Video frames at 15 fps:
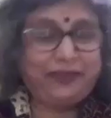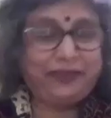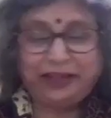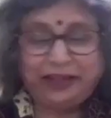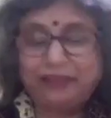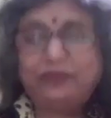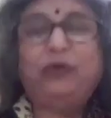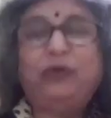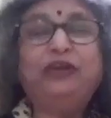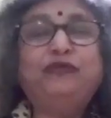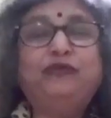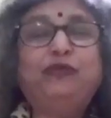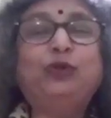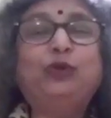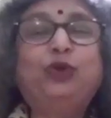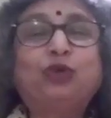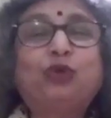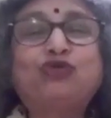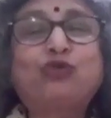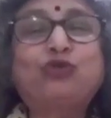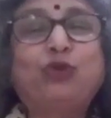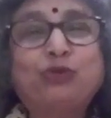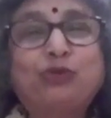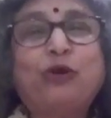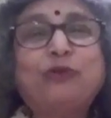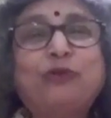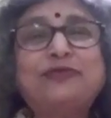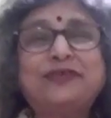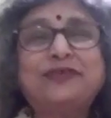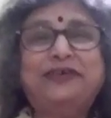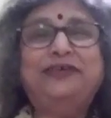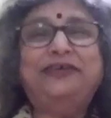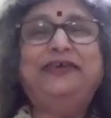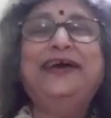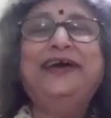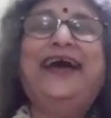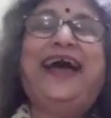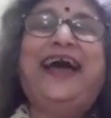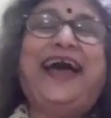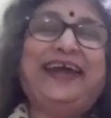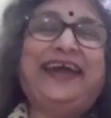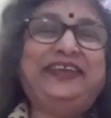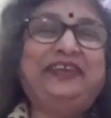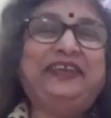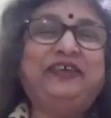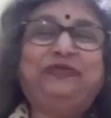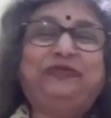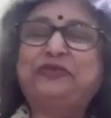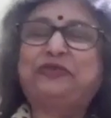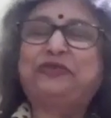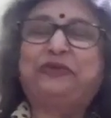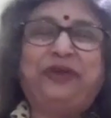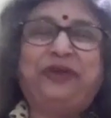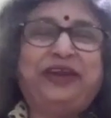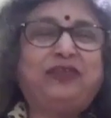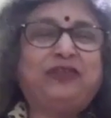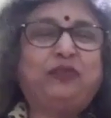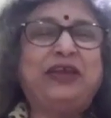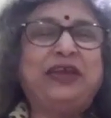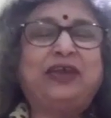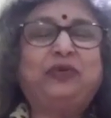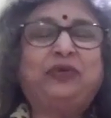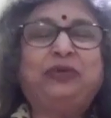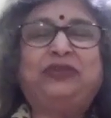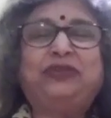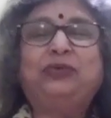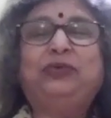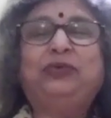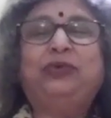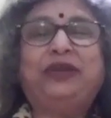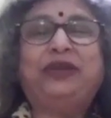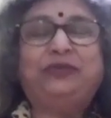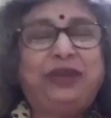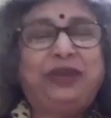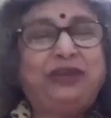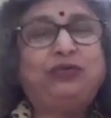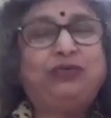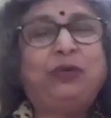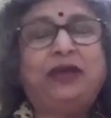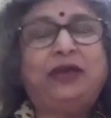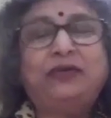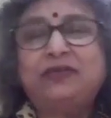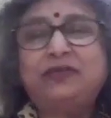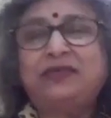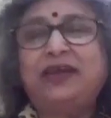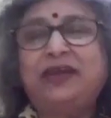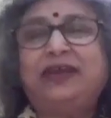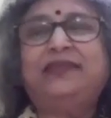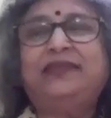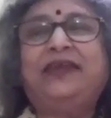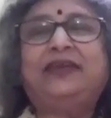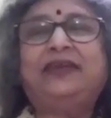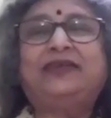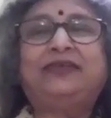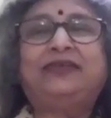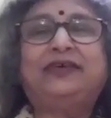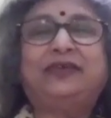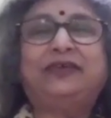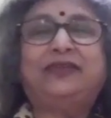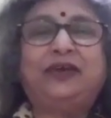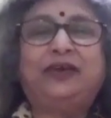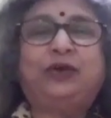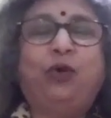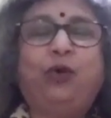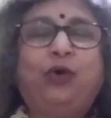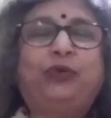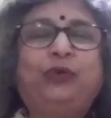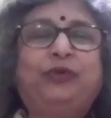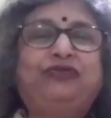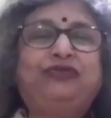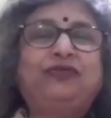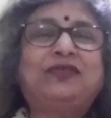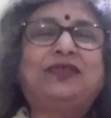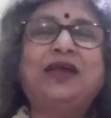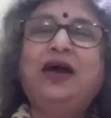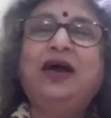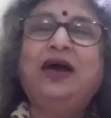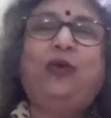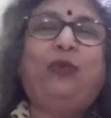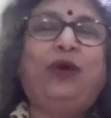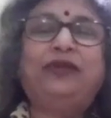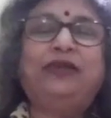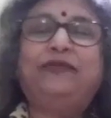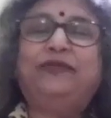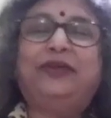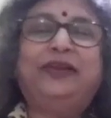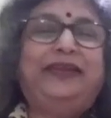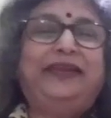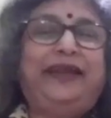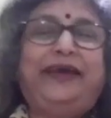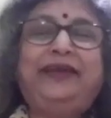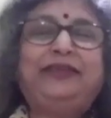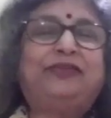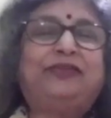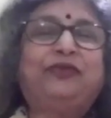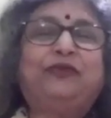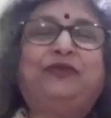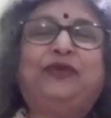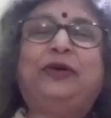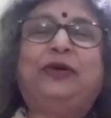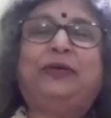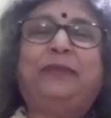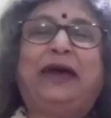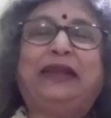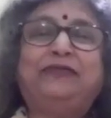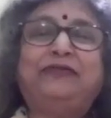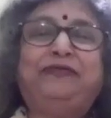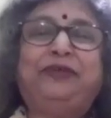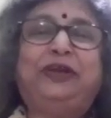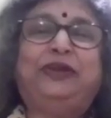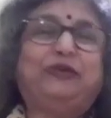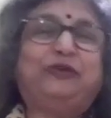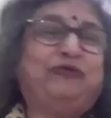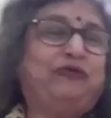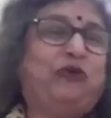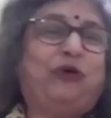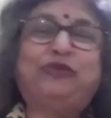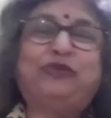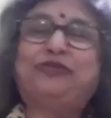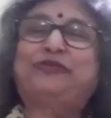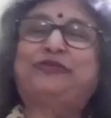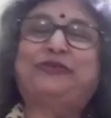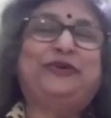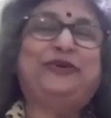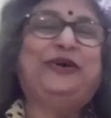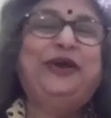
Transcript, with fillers: I think that's a wonderful note to close on, sir. And it was great speaking with you and great to understand that the core, which is one of the lights of the battlefield. And of course,